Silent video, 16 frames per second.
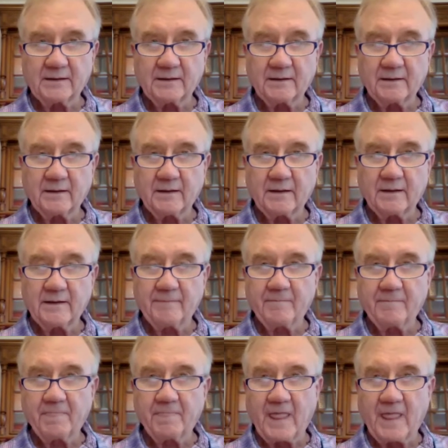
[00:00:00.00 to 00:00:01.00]

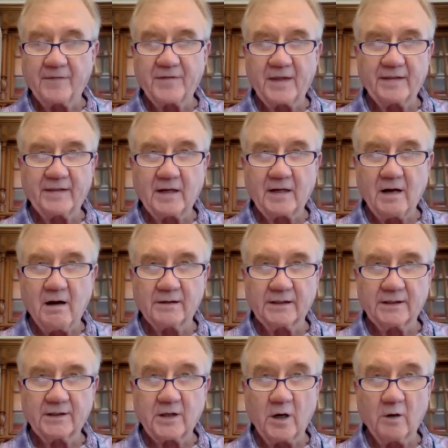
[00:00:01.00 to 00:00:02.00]
I think they called
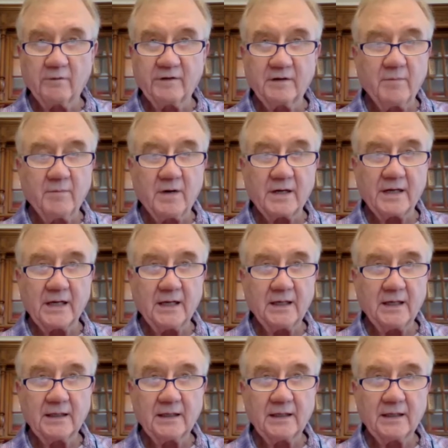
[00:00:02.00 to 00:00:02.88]
it COVID money,